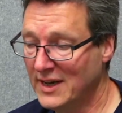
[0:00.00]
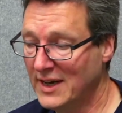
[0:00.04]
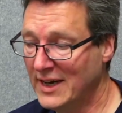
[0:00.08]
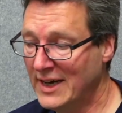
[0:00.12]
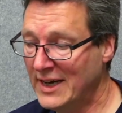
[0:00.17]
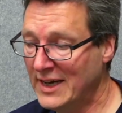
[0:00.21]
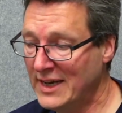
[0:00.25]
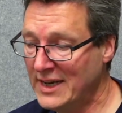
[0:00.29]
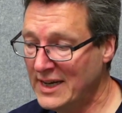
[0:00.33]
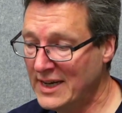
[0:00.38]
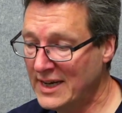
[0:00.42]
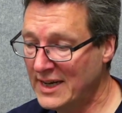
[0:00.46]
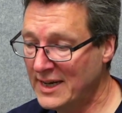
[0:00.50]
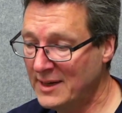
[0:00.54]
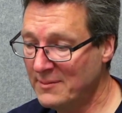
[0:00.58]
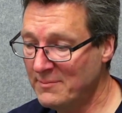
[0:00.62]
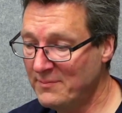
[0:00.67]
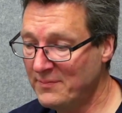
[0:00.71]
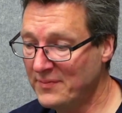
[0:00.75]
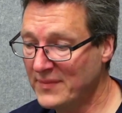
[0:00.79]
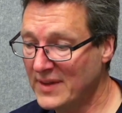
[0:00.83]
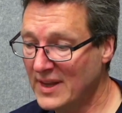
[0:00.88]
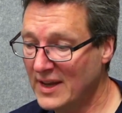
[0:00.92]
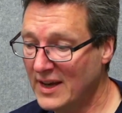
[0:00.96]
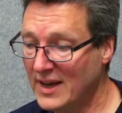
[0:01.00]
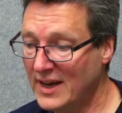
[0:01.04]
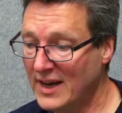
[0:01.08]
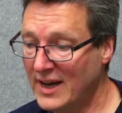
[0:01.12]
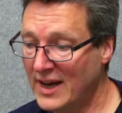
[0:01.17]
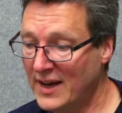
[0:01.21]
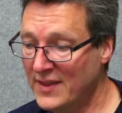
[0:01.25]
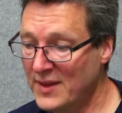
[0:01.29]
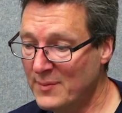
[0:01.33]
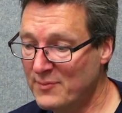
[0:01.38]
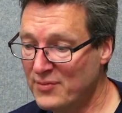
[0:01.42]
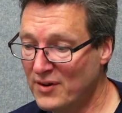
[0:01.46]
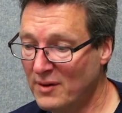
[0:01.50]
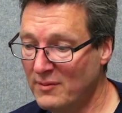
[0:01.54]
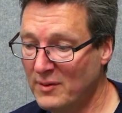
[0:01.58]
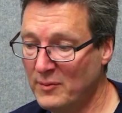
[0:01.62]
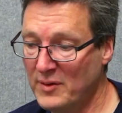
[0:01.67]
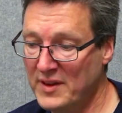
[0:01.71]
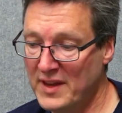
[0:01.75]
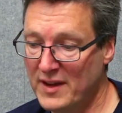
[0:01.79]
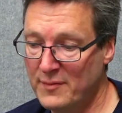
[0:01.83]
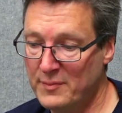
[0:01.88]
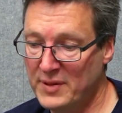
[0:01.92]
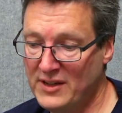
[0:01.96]
And the problem
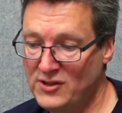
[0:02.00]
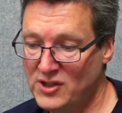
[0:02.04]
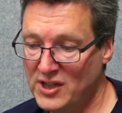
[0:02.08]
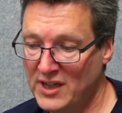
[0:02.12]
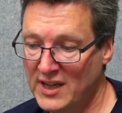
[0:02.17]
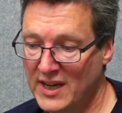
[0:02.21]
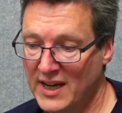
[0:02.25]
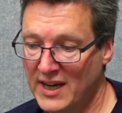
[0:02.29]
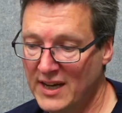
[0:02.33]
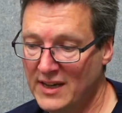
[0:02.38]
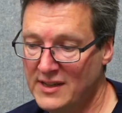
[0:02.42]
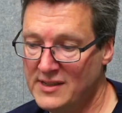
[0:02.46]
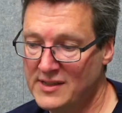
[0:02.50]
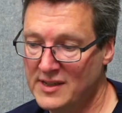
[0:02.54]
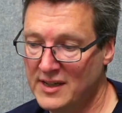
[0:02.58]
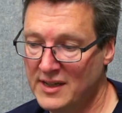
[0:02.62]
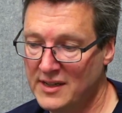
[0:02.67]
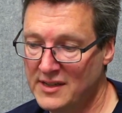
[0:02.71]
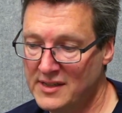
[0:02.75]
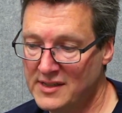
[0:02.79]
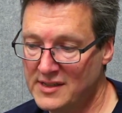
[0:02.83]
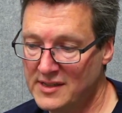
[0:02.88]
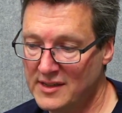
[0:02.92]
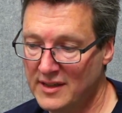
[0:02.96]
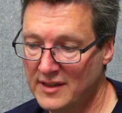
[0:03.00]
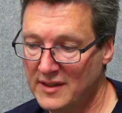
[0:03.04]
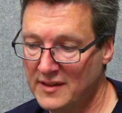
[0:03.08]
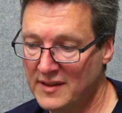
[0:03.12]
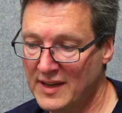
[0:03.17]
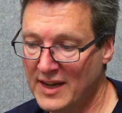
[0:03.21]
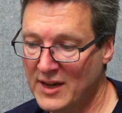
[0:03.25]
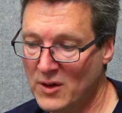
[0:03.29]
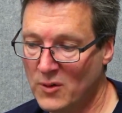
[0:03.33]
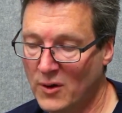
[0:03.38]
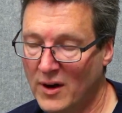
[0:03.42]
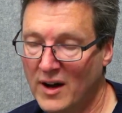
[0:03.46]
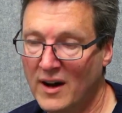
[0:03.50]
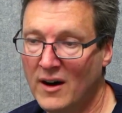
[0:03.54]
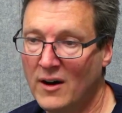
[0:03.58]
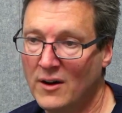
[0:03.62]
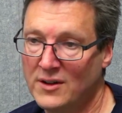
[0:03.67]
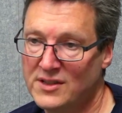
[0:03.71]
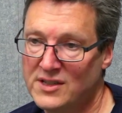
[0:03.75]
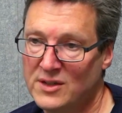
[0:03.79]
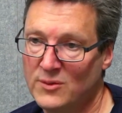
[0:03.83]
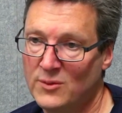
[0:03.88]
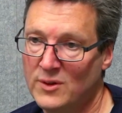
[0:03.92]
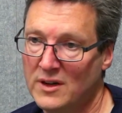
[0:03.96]
with FPGAs is they're quite
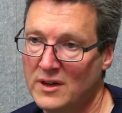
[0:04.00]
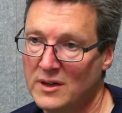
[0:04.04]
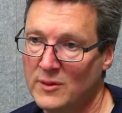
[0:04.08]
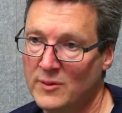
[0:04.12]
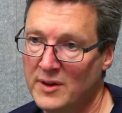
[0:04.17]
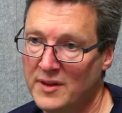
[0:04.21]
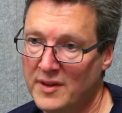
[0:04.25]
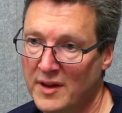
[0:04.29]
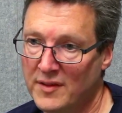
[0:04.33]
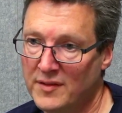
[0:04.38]
hard to work with,